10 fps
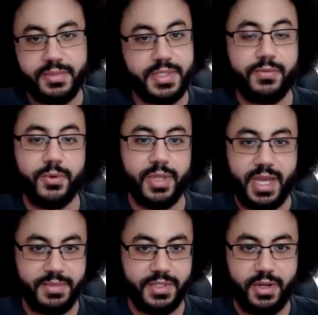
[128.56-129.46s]
several
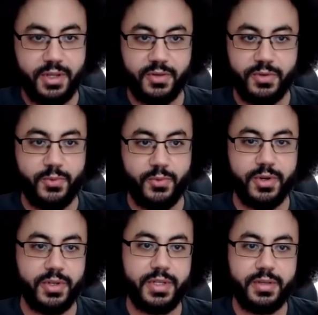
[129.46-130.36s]
labs all over the
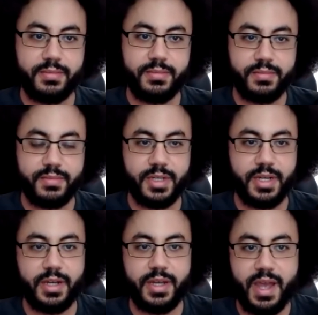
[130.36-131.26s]
world
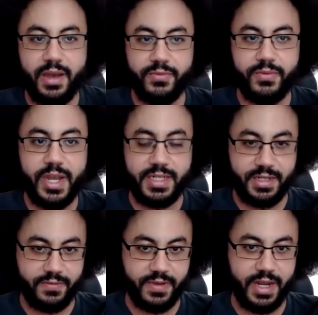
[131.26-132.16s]
uh, have
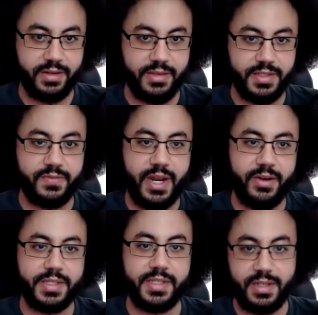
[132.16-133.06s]
identified this
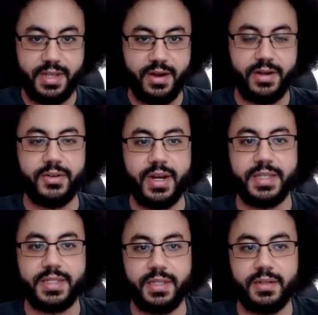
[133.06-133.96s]
virus and
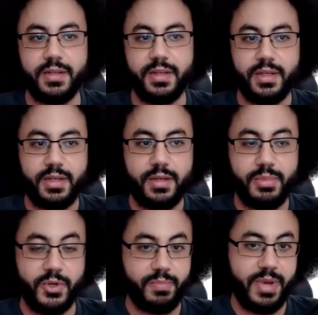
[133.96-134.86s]
characterized it,
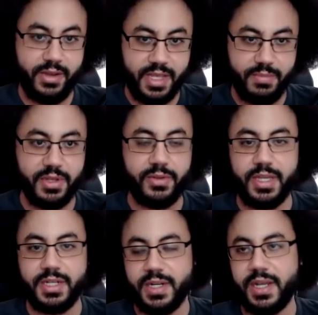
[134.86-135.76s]
both
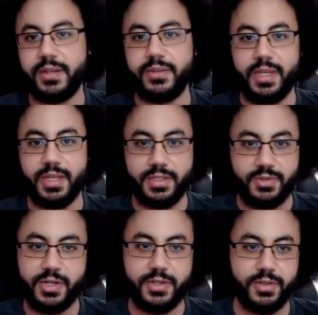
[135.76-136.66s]
biochemically, genetically, and
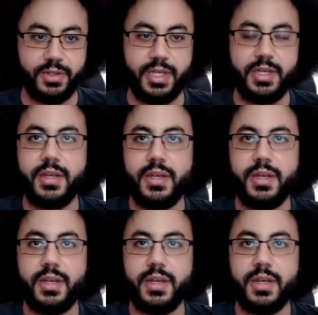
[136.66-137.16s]
structurally.